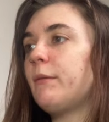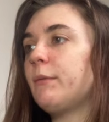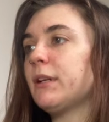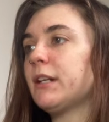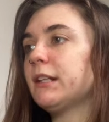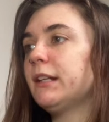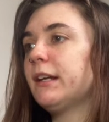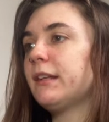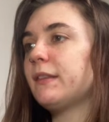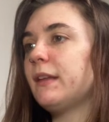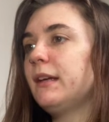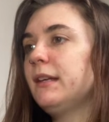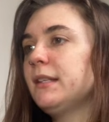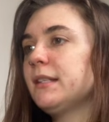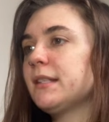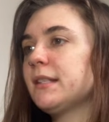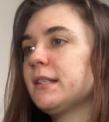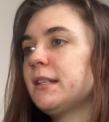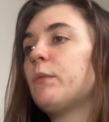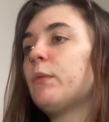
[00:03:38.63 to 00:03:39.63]
I would click
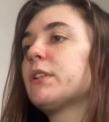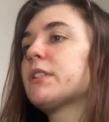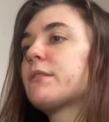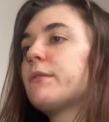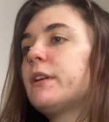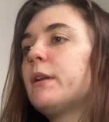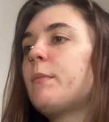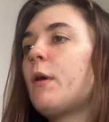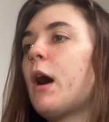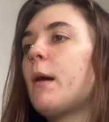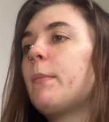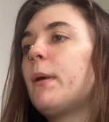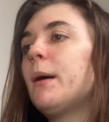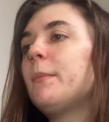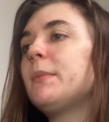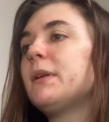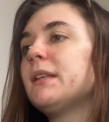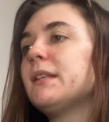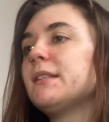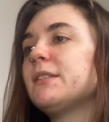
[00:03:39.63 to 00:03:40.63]
this. And what's going to pop
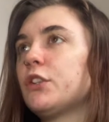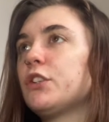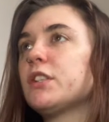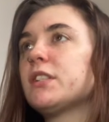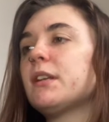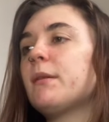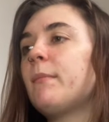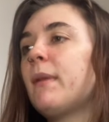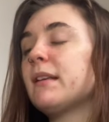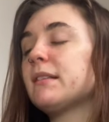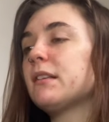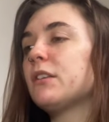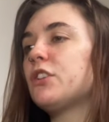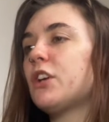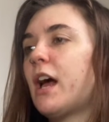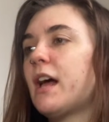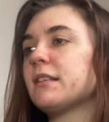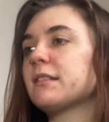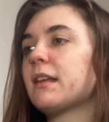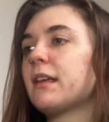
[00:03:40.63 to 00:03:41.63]
up is just a message
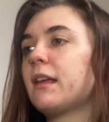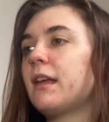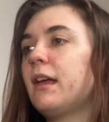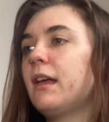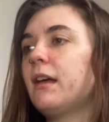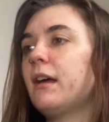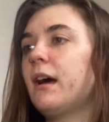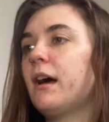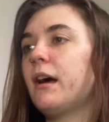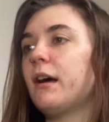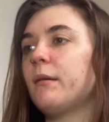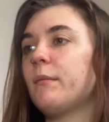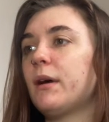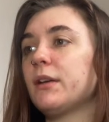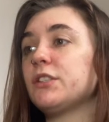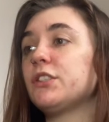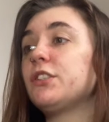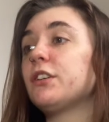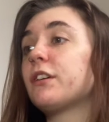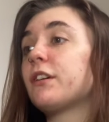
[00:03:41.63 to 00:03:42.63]
asking um,
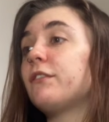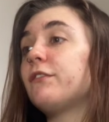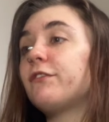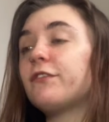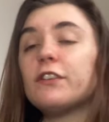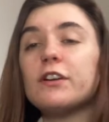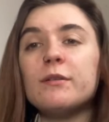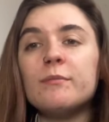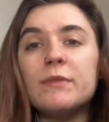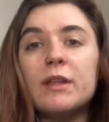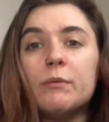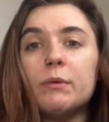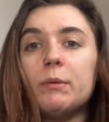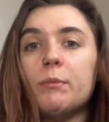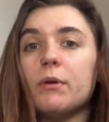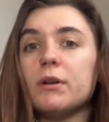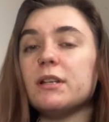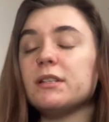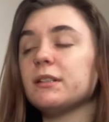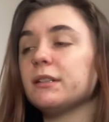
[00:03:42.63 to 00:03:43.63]
us to confirm that we
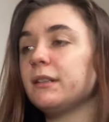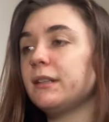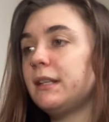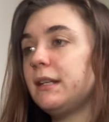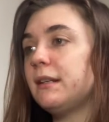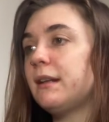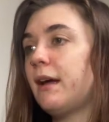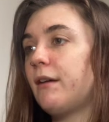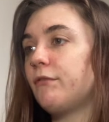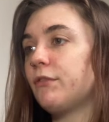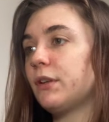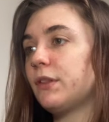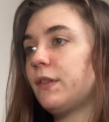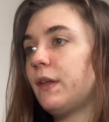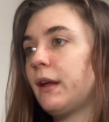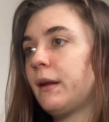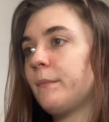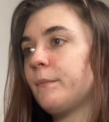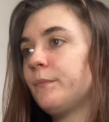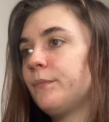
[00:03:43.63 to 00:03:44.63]
want to delete
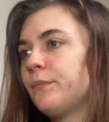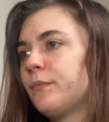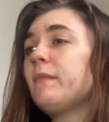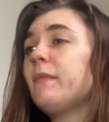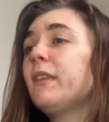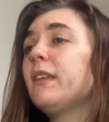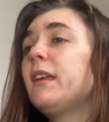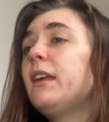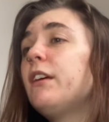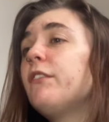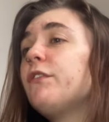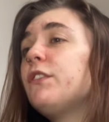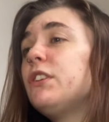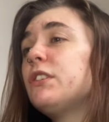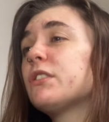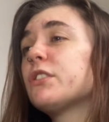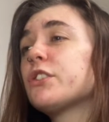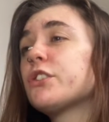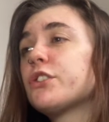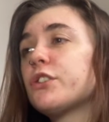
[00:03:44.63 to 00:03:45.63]
everything. If
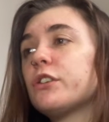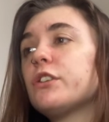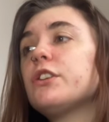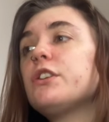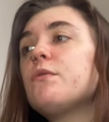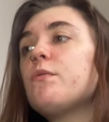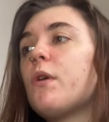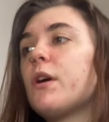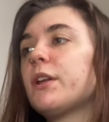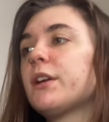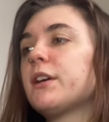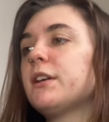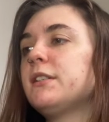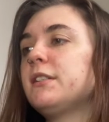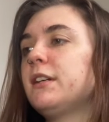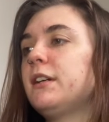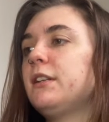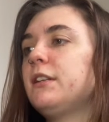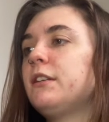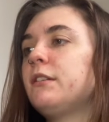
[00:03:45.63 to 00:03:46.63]
you're sure you want to
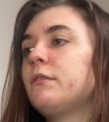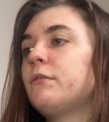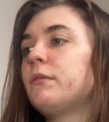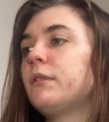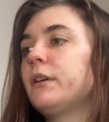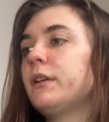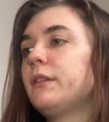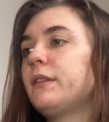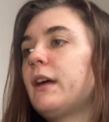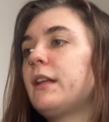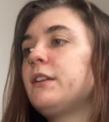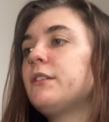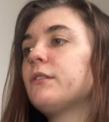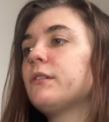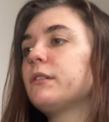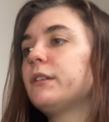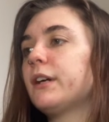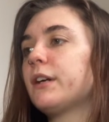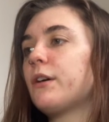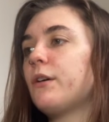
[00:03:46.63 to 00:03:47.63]
continue, then you'll
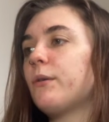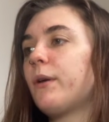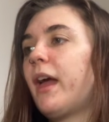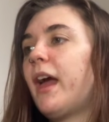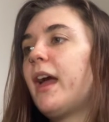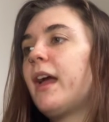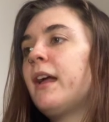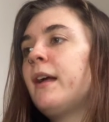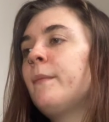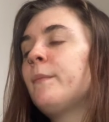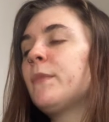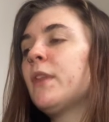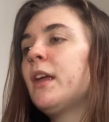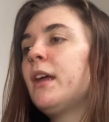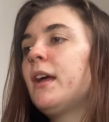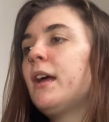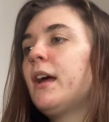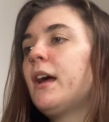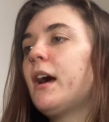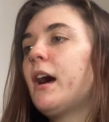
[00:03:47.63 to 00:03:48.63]
click OK.
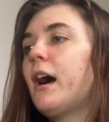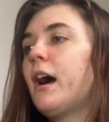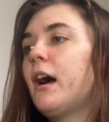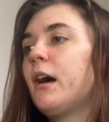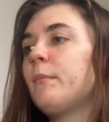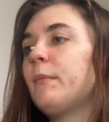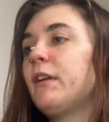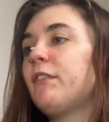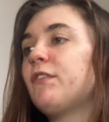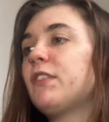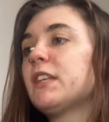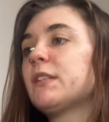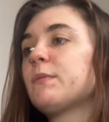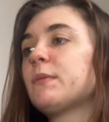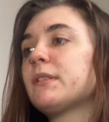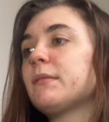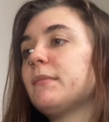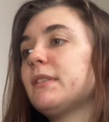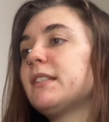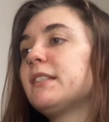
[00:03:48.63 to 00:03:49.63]
Um, if this
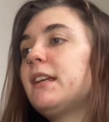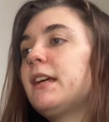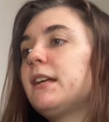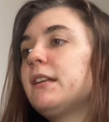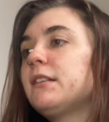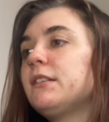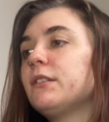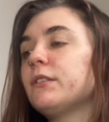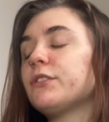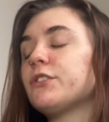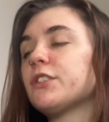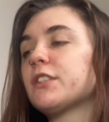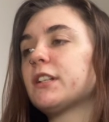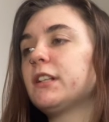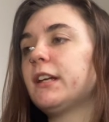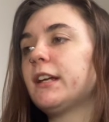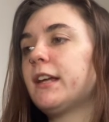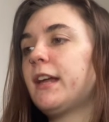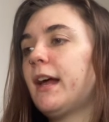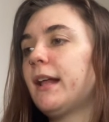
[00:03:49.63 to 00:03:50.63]
was a mistake, you'll just
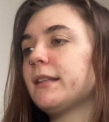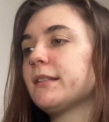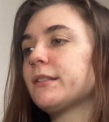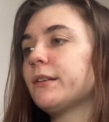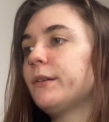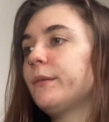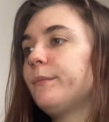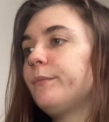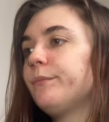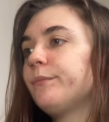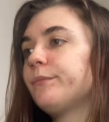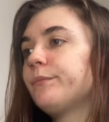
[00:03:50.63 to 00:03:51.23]
click cancel.